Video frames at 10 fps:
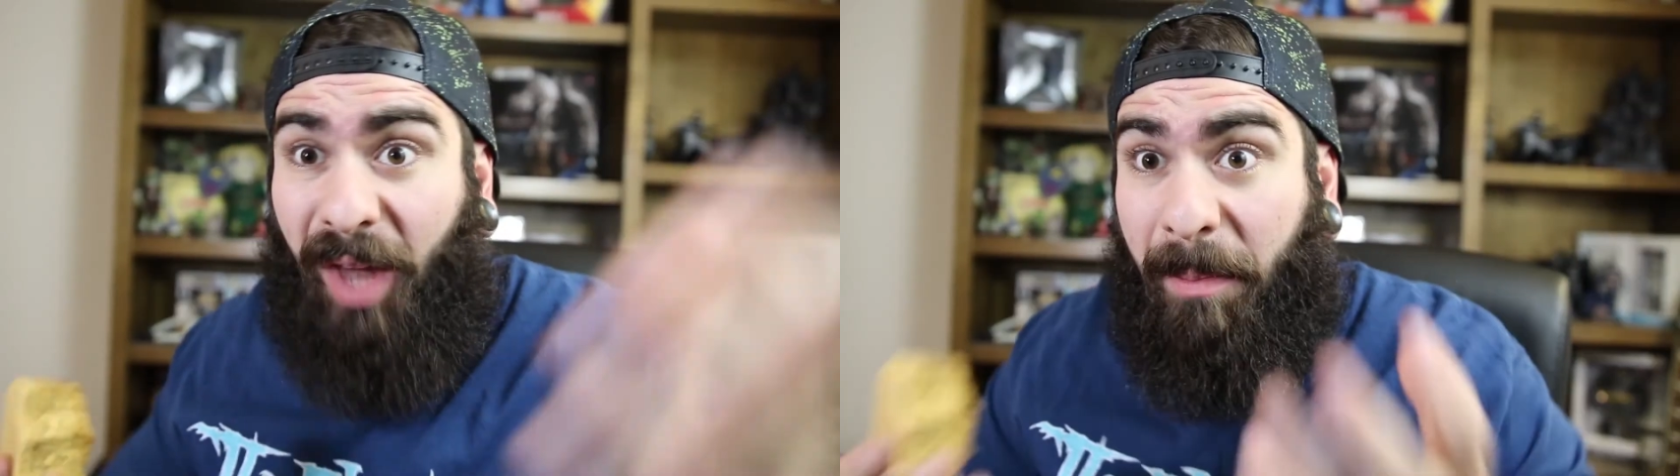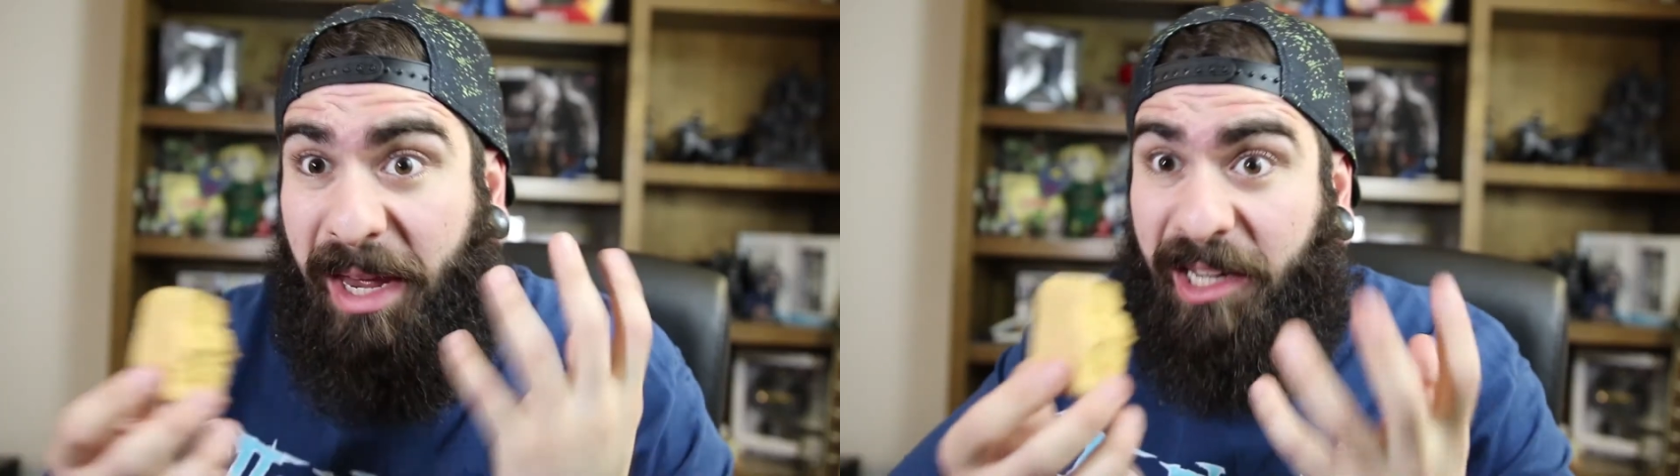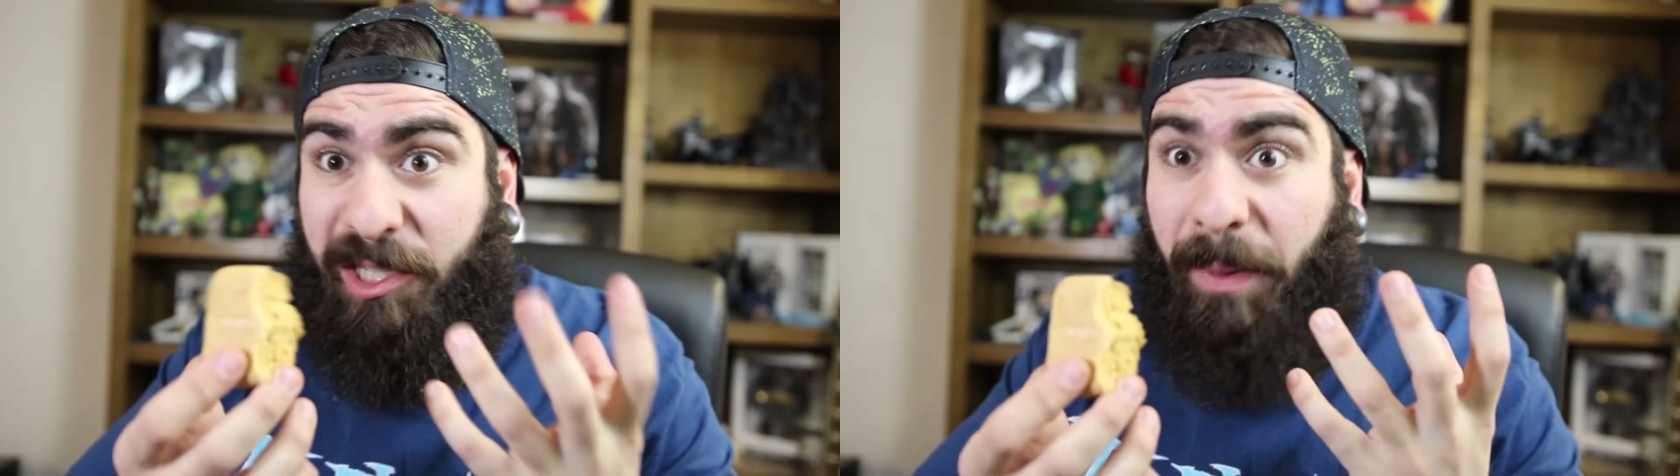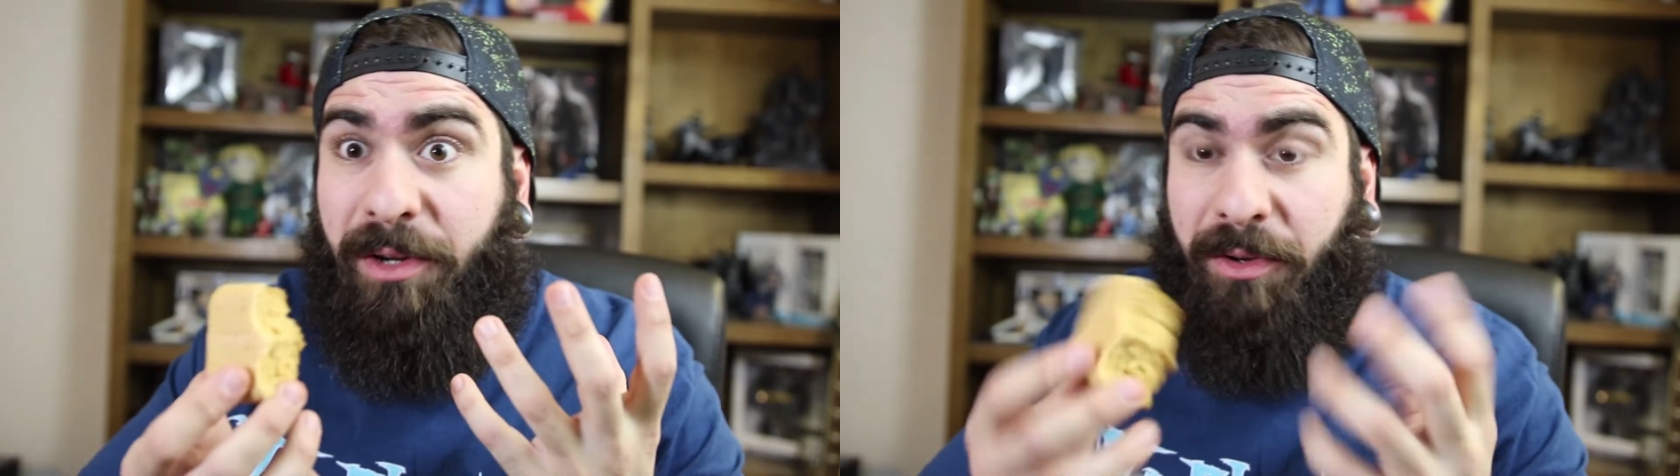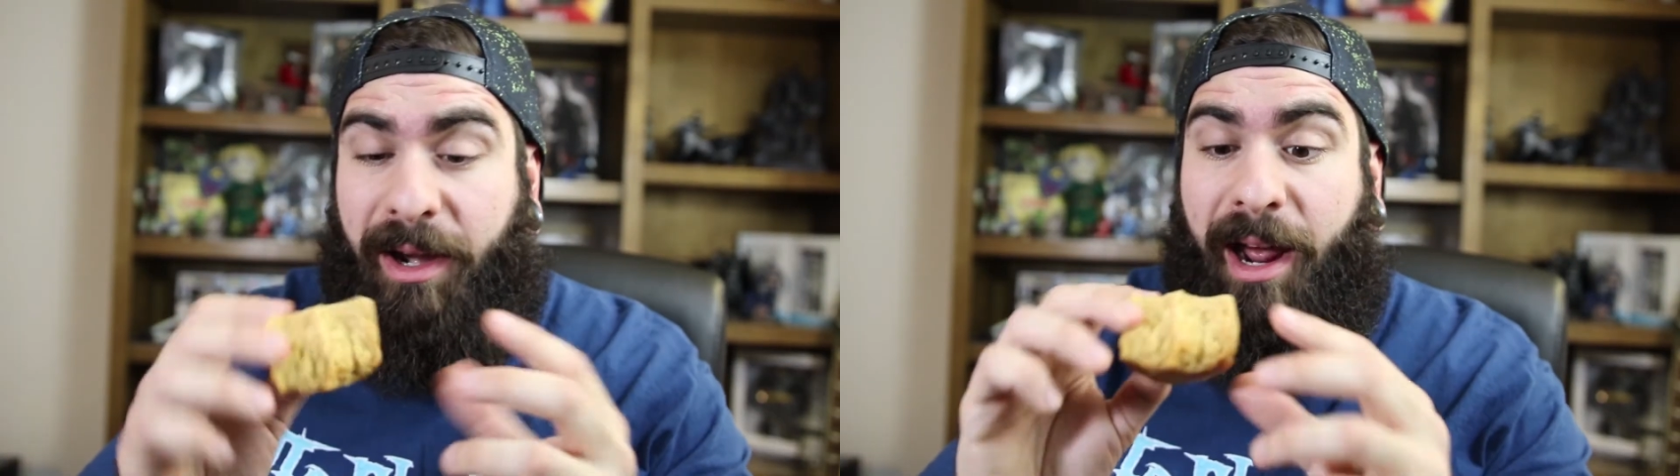I'm eating a
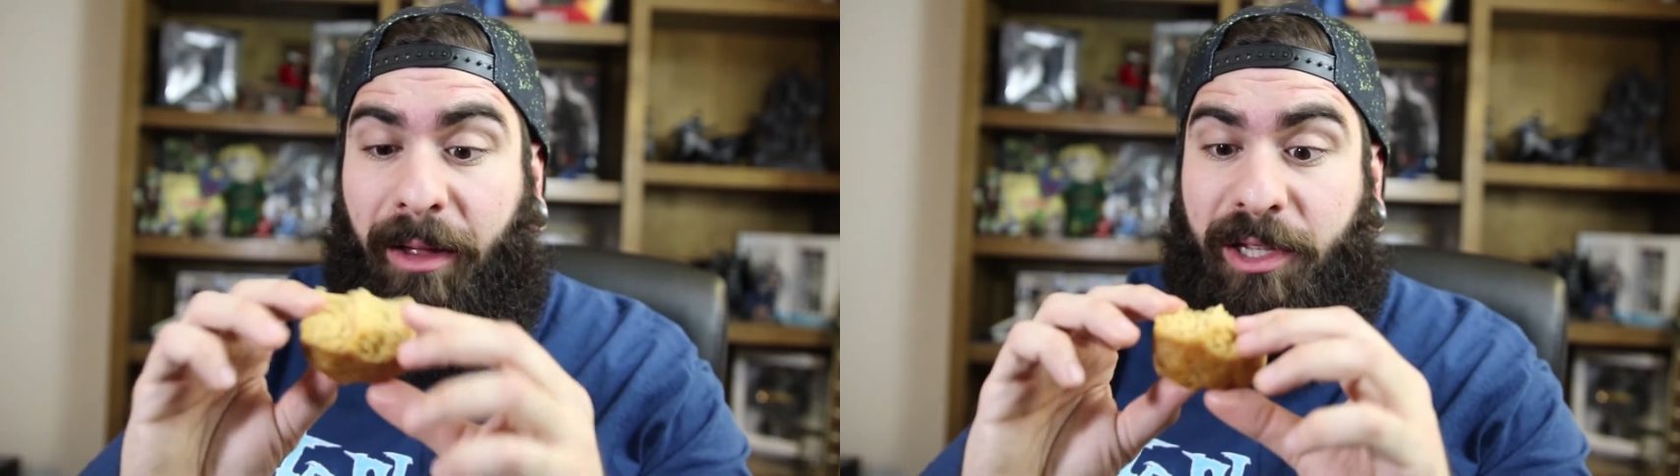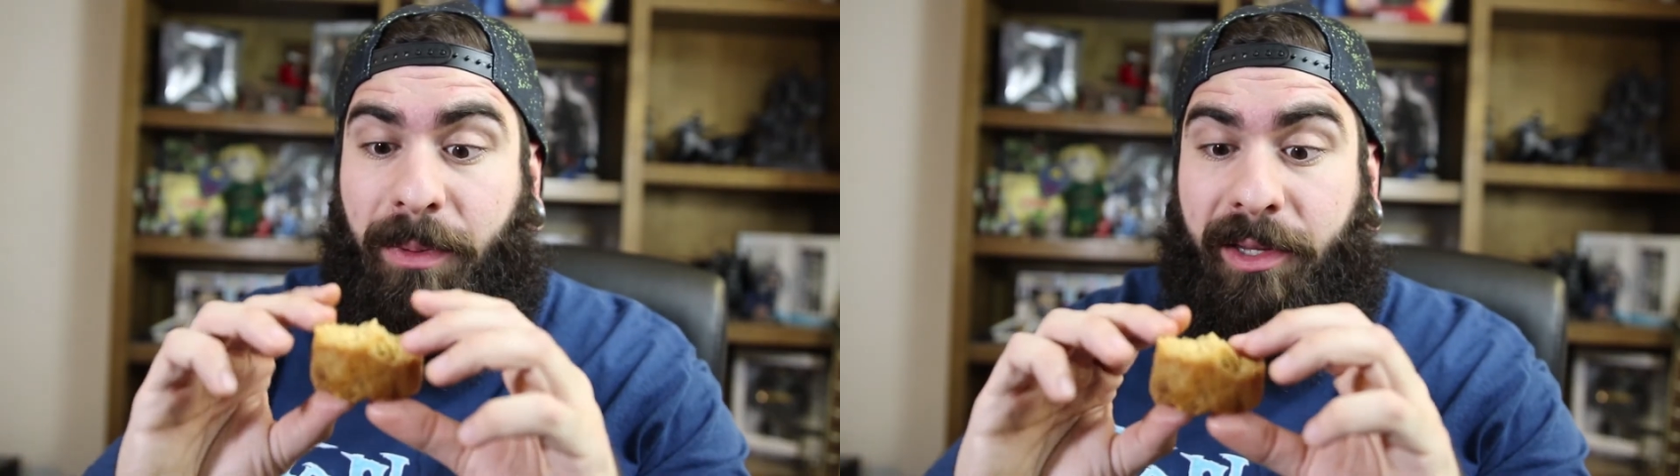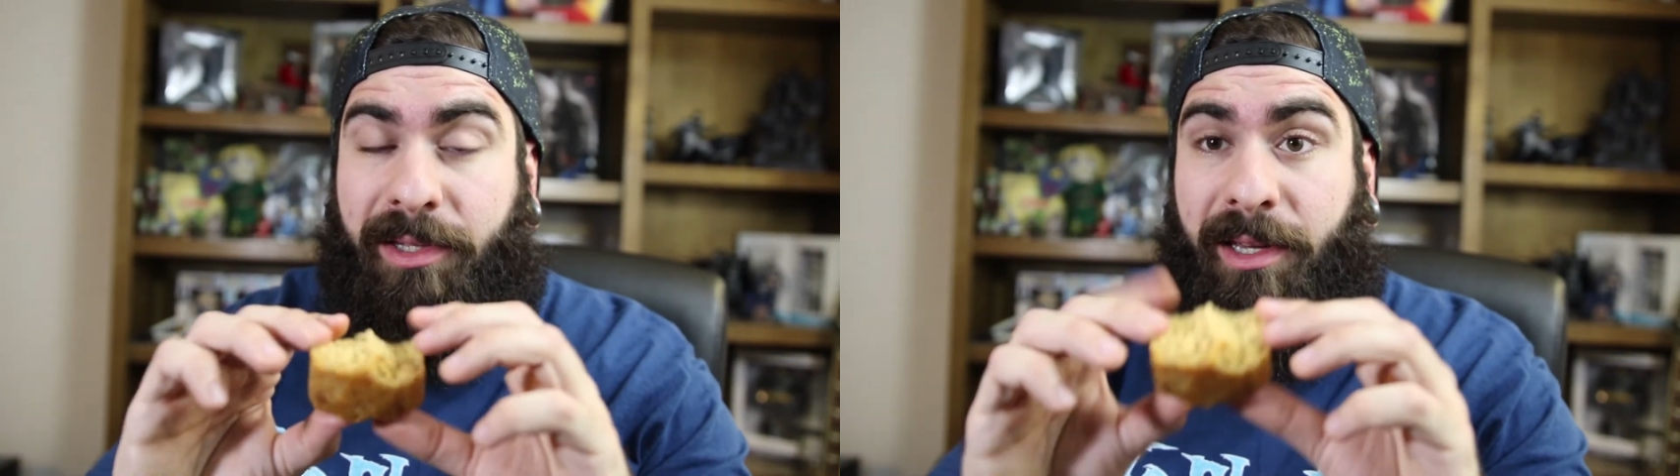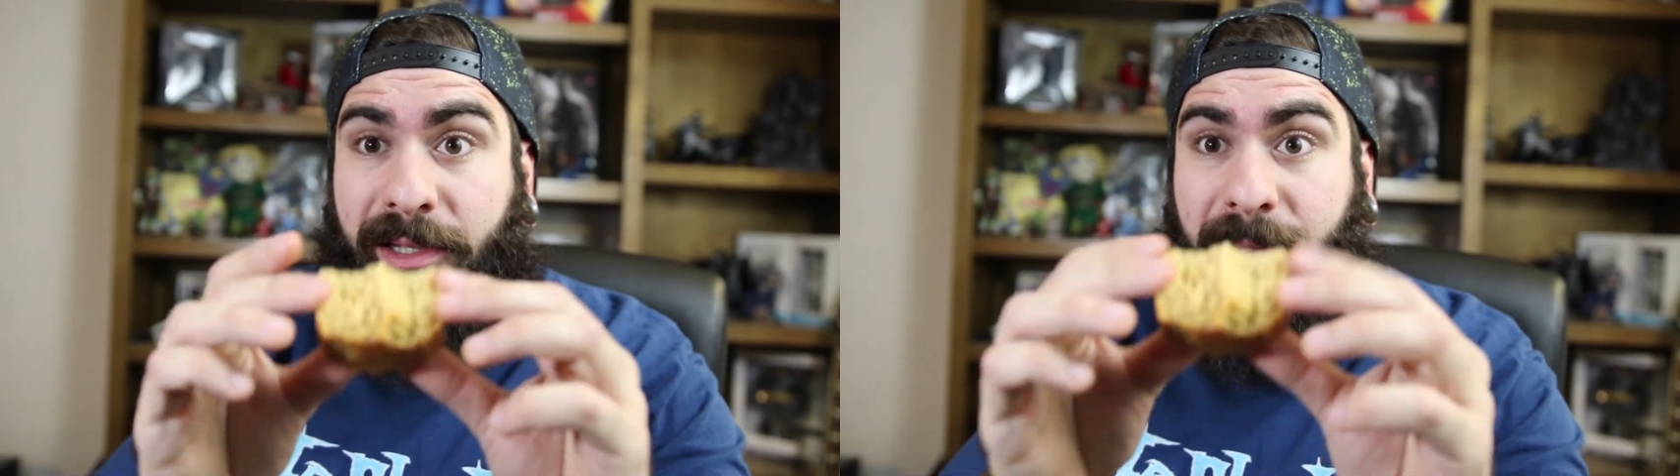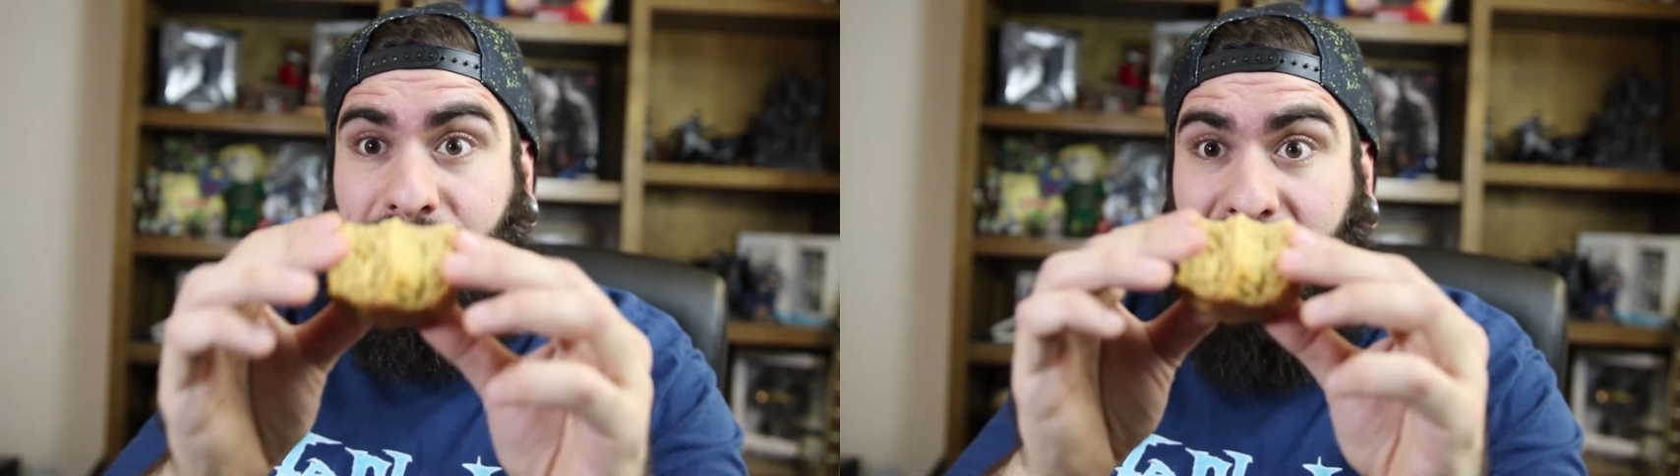sponge right now. That's what this is.